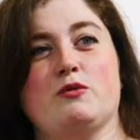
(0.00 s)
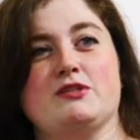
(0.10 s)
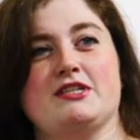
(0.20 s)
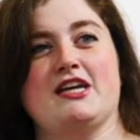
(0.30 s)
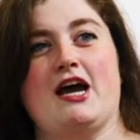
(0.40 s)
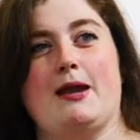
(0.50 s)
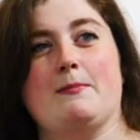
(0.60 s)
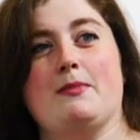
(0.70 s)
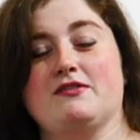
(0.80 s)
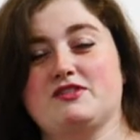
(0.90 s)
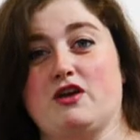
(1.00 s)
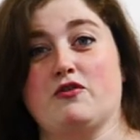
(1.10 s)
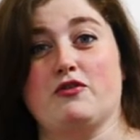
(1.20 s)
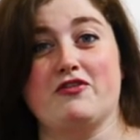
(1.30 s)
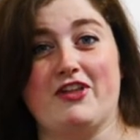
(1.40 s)
was a time of
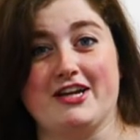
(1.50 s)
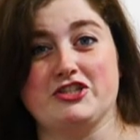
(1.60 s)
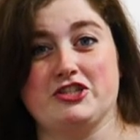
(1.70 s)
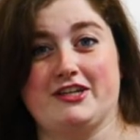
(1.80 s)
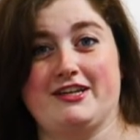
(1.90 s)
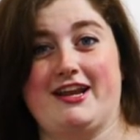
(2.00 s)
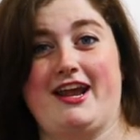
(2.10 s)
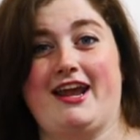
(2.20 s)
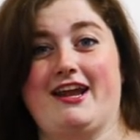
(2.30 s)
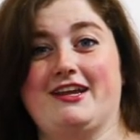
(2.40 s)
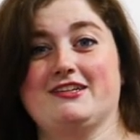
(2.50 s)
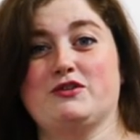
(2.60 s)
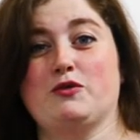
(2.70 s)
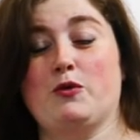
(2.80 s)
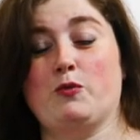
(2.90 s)
self-reflection, and
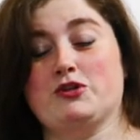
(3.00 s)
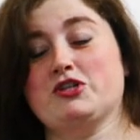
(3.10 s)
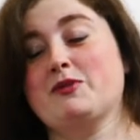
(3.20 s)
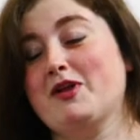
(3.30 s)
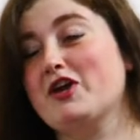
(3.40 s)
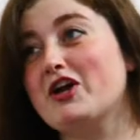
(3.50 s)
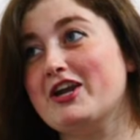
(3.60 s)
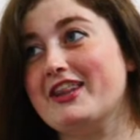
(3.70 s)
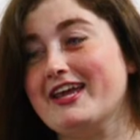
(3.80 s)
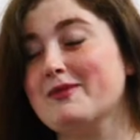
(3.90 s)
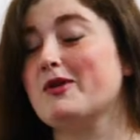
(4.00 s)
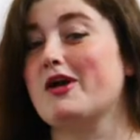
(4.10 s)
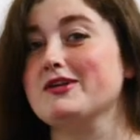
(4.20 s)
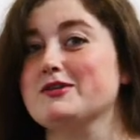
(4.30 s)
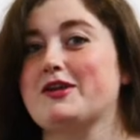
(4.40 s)
which can be a good thing but
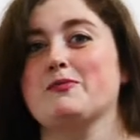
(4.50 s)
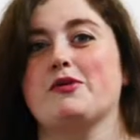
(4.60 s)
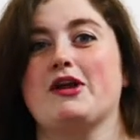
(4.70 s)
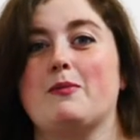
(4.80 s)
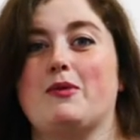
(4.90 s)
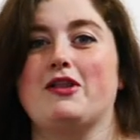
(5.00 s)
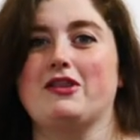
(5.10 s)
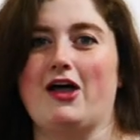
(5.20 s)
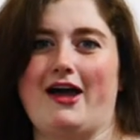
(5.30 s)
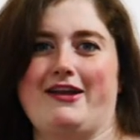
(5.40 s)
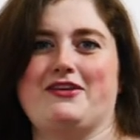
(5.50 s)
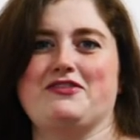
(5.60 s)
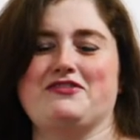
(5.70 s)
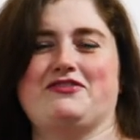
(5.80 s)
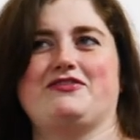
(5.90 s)
also can bring up a lot
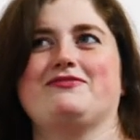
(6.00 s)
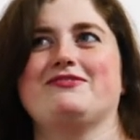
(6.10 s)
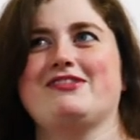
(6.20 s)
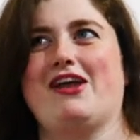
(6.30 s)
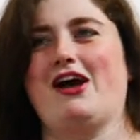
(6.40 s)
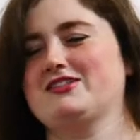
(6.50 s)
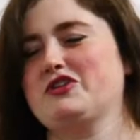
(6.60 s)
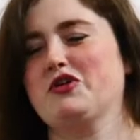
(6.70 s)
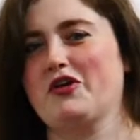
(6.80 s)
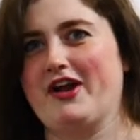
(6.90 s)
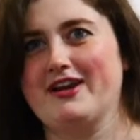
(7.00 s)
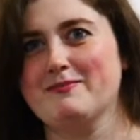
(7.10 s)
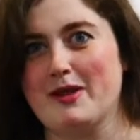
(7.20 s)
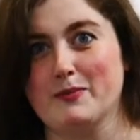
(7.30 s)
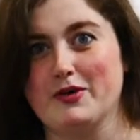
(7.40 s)
of not so
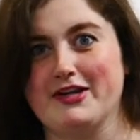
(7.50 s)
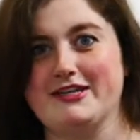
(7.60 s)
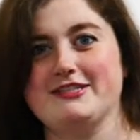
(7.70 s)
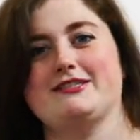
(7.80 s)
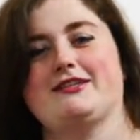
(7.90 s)
great memories